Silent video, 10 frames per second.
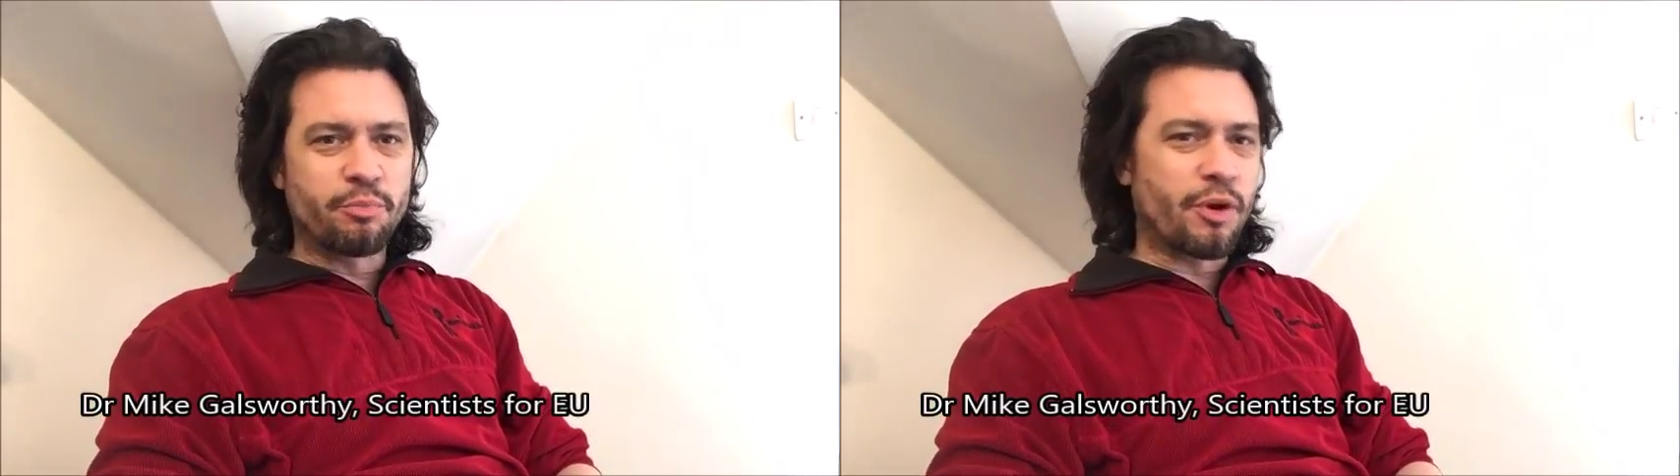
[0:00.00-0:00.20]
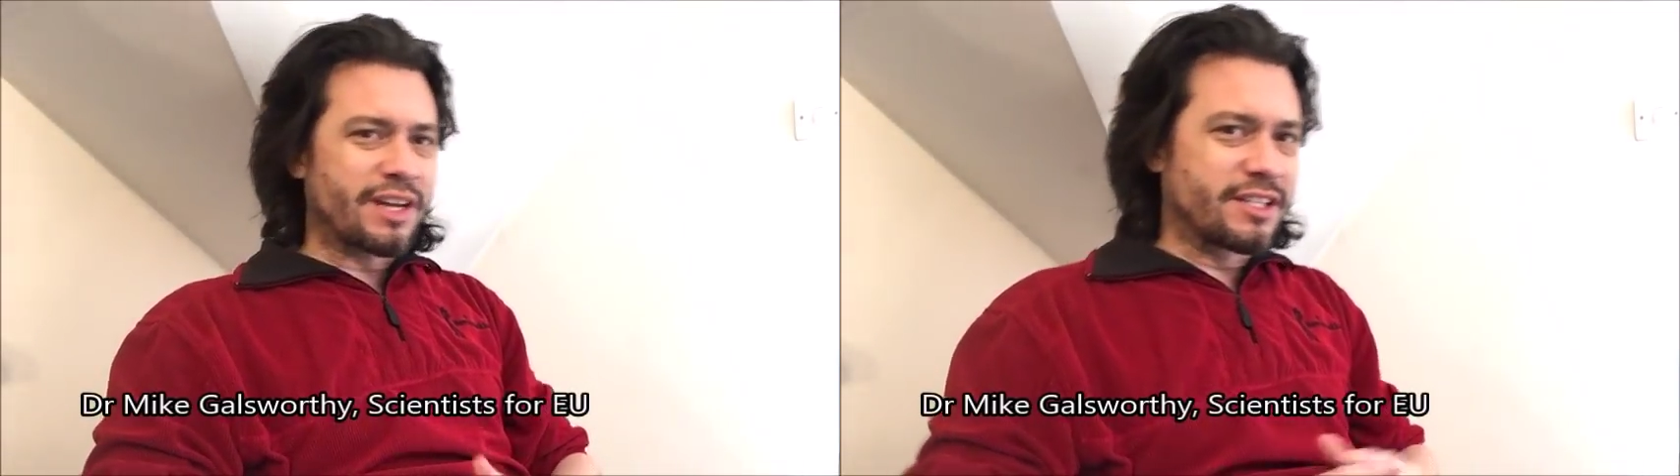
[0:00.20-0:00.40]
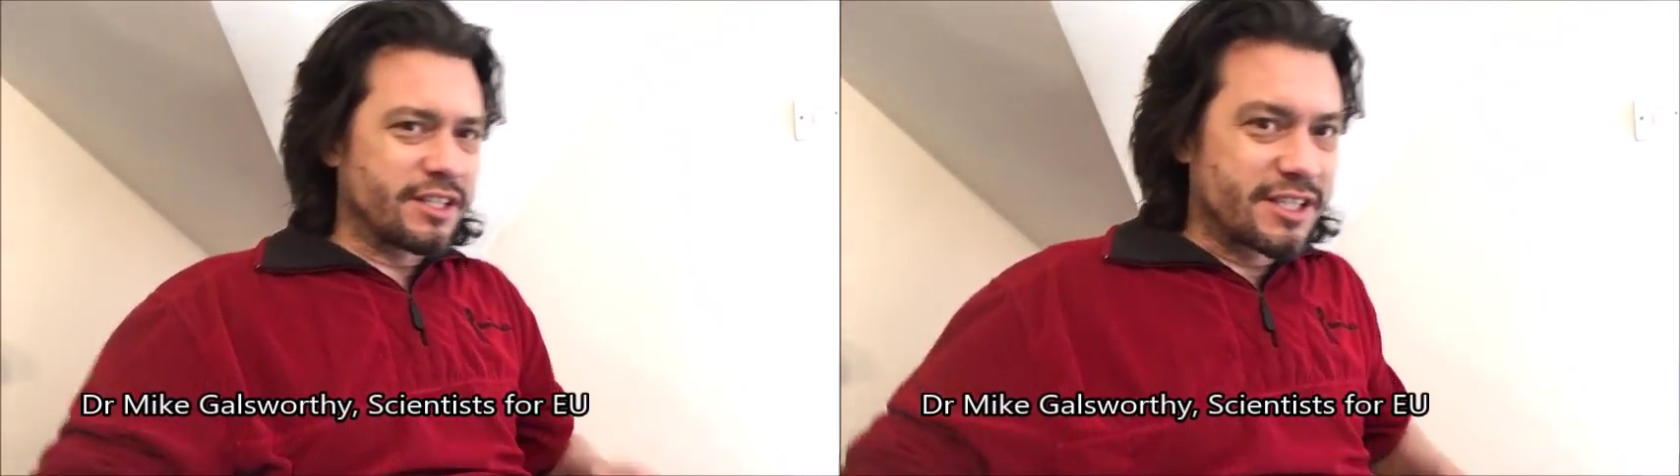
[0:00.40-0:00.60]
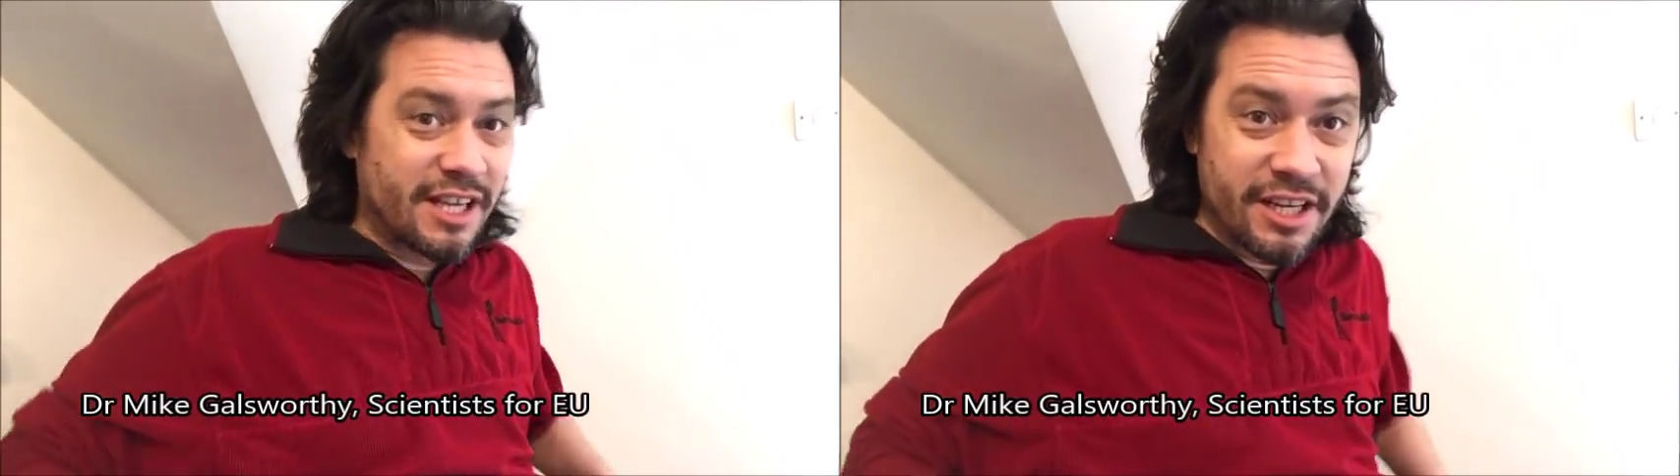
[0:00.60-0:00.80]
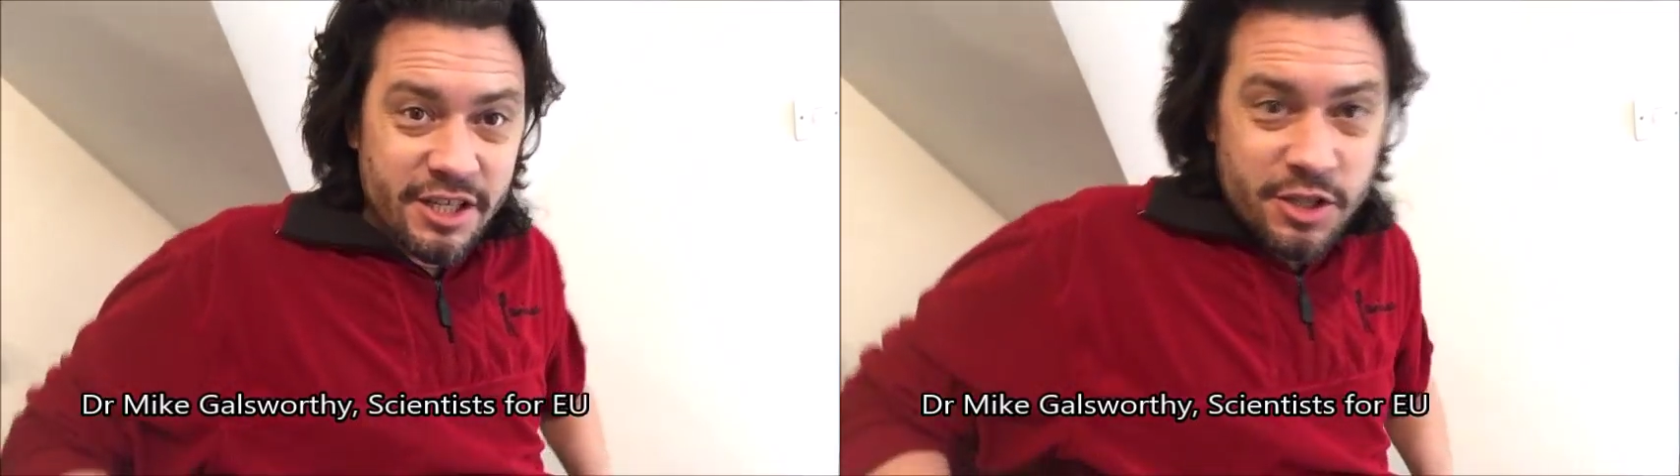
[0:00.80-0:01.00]
Brexit
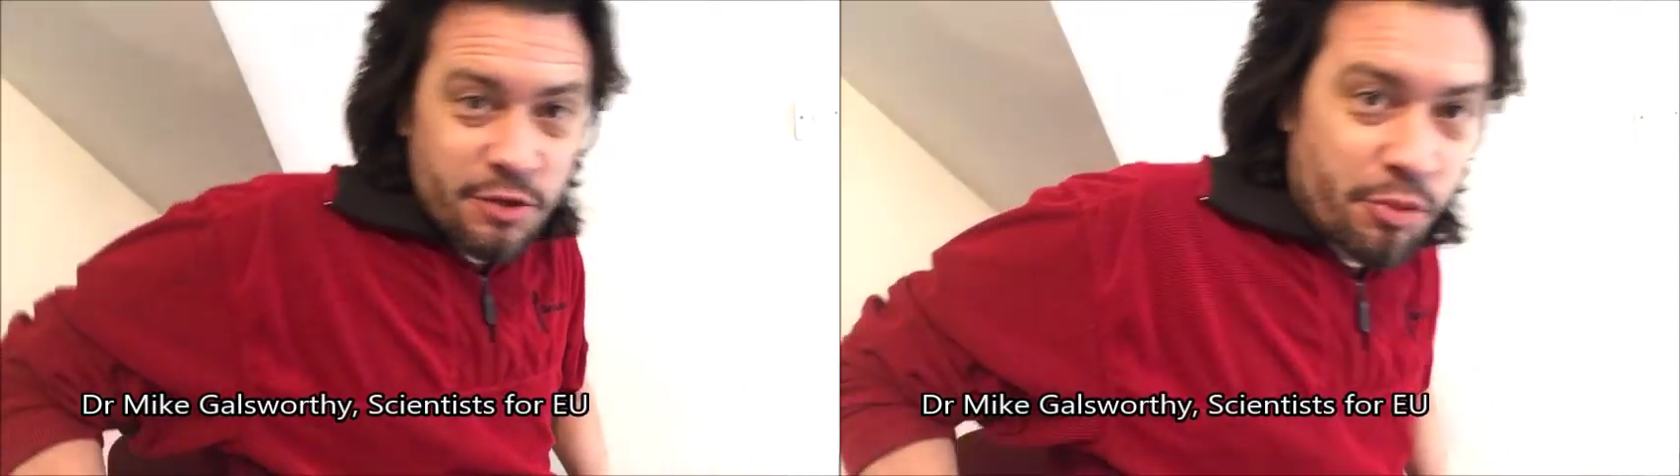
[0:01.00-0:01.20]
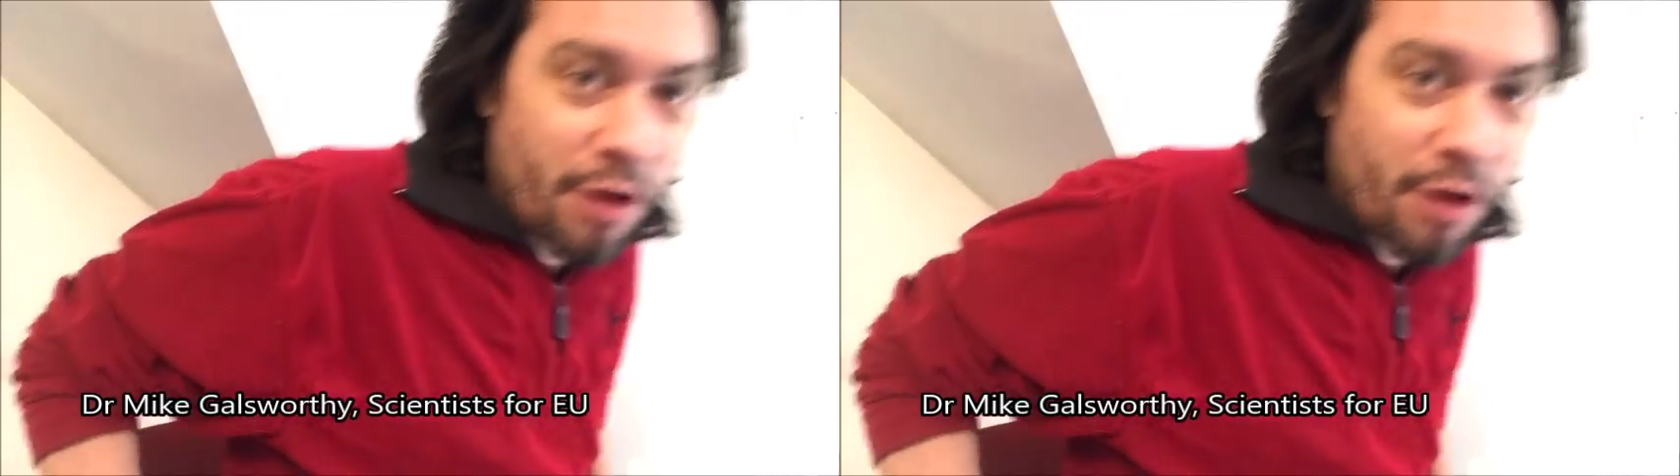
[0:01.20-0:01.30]
studies. You'd